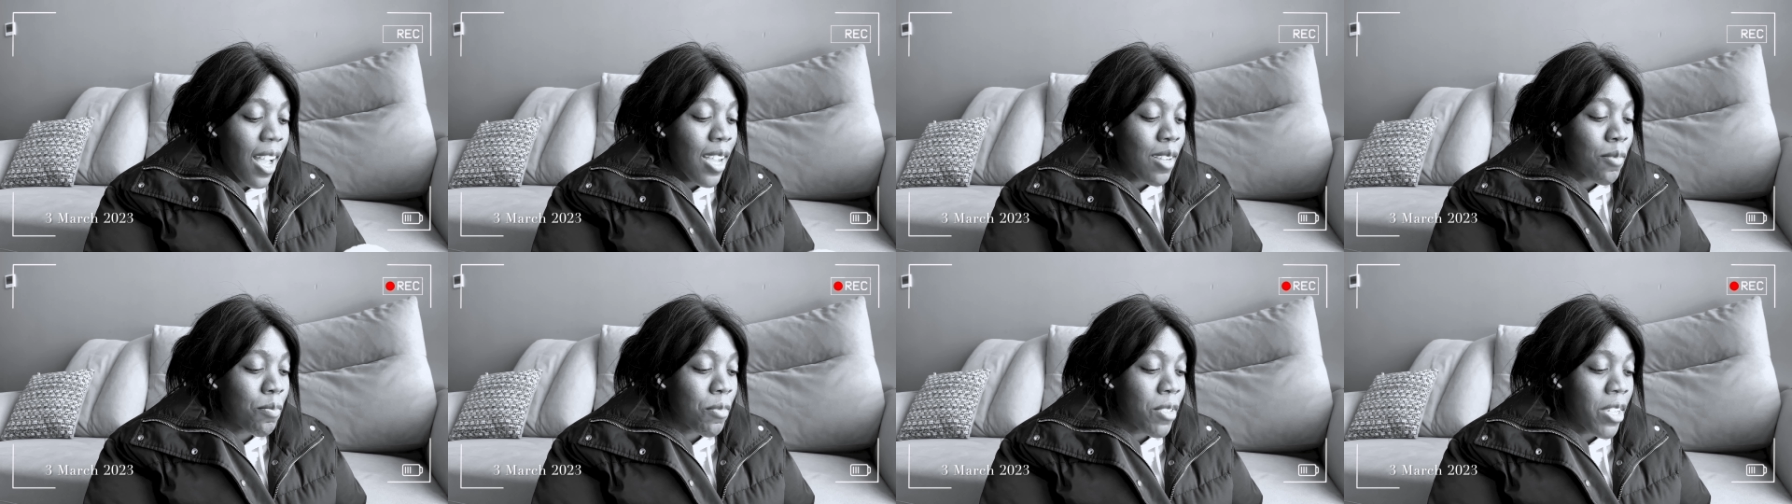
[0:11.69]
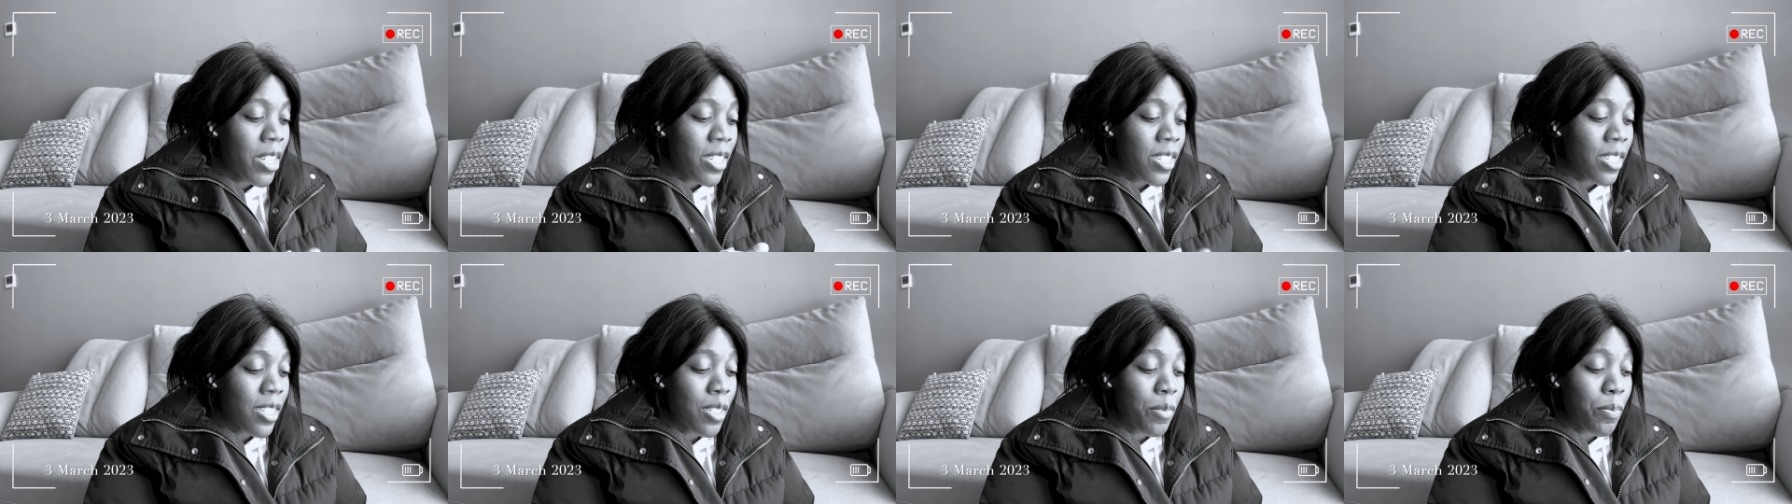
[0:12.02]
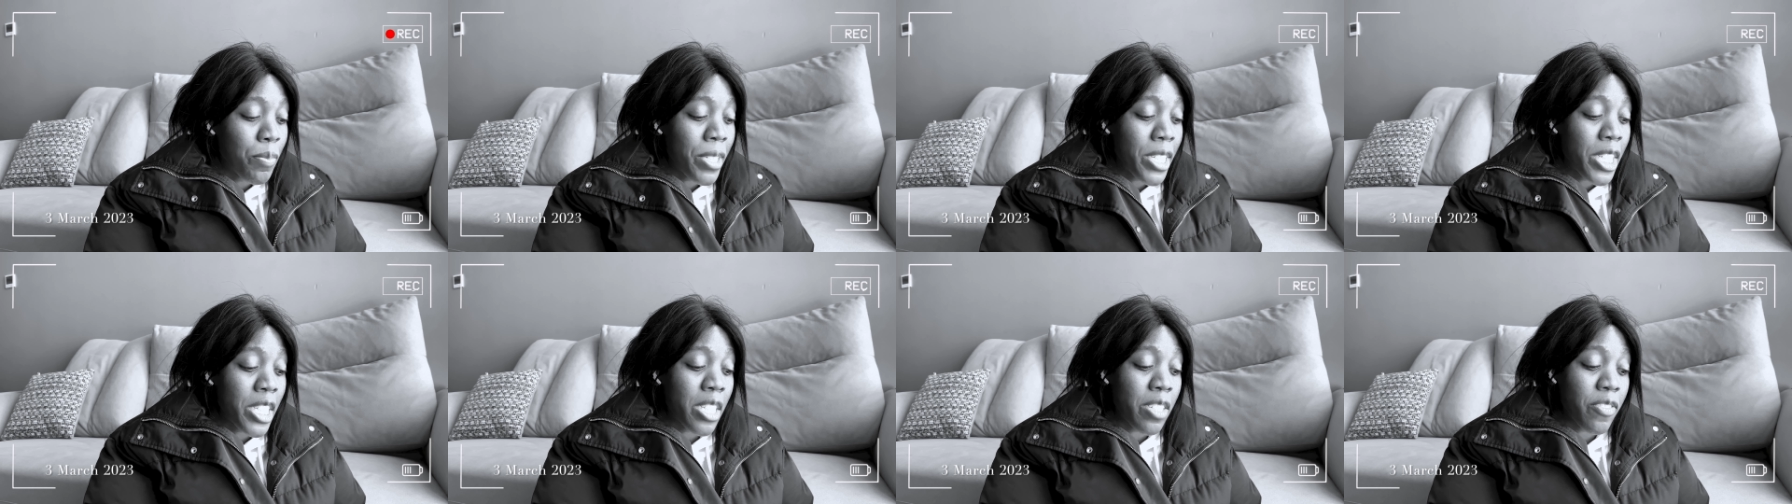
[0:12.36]
I'm not in the
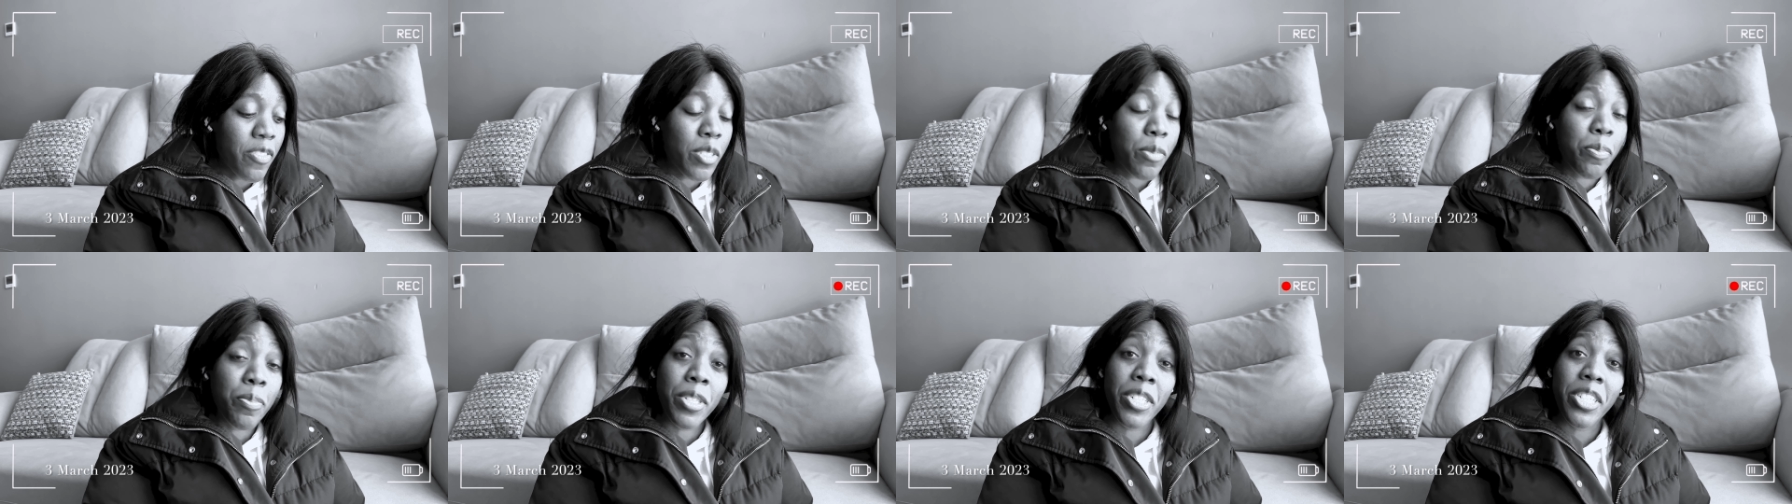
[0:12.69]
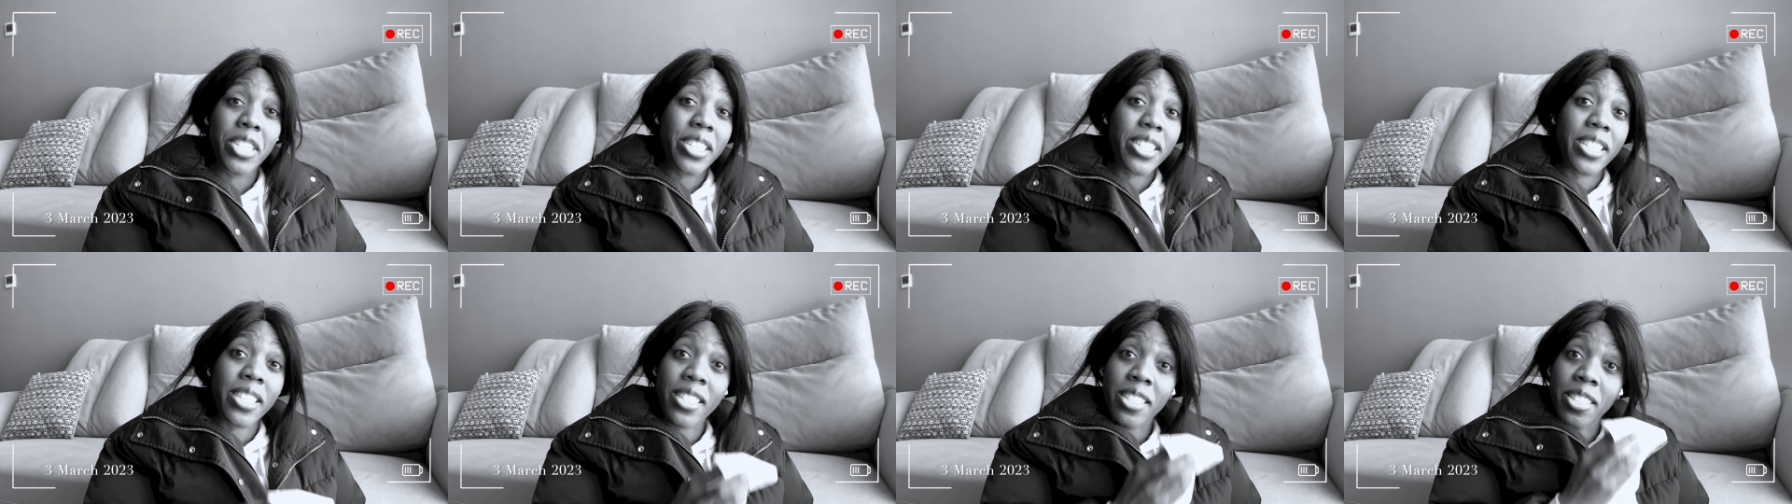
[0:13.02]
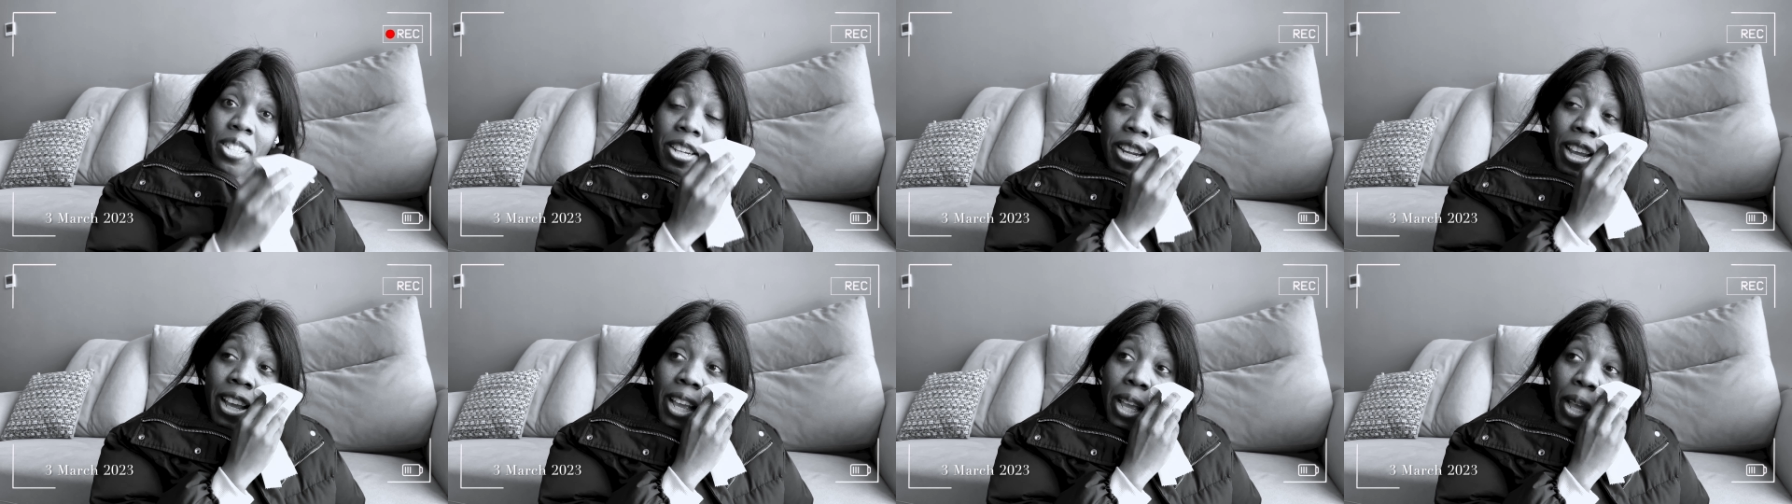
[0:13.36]
best of spirits
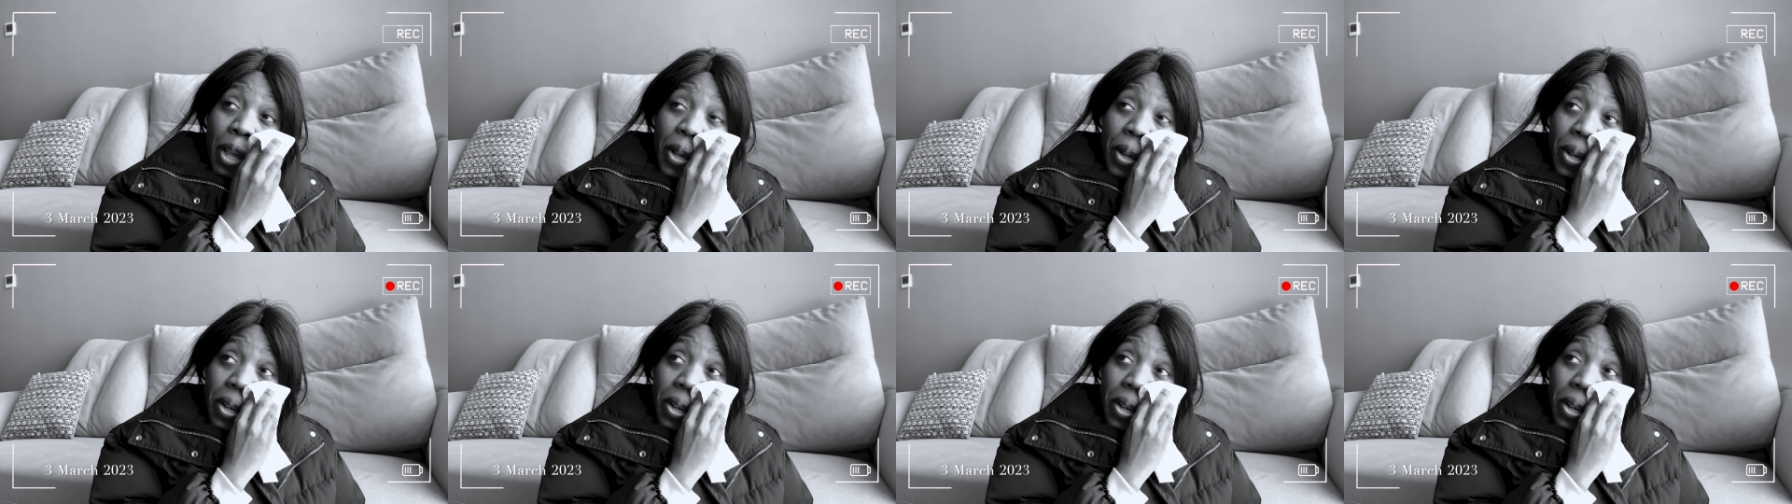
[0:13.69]
today.